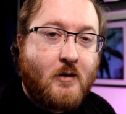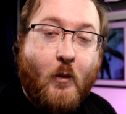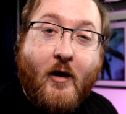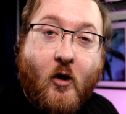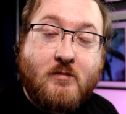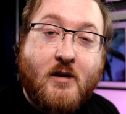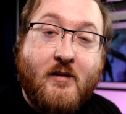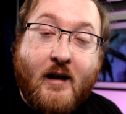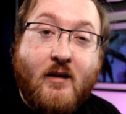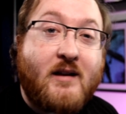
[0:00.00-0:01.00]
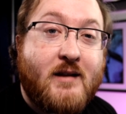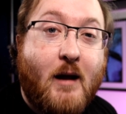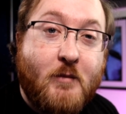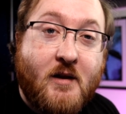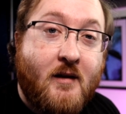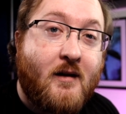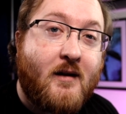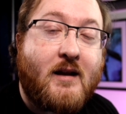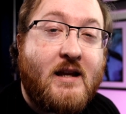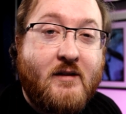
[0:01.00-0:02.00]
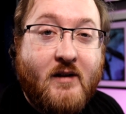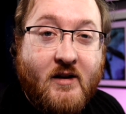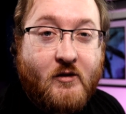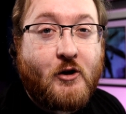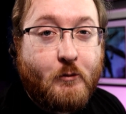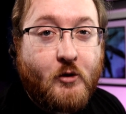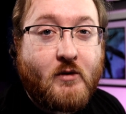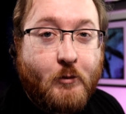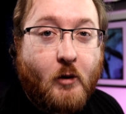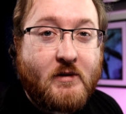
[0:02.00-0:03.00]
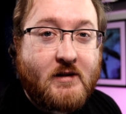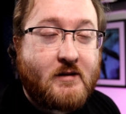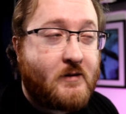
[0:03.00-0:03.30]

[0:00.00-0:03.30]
Quite often they'll accept even if you remove the promises.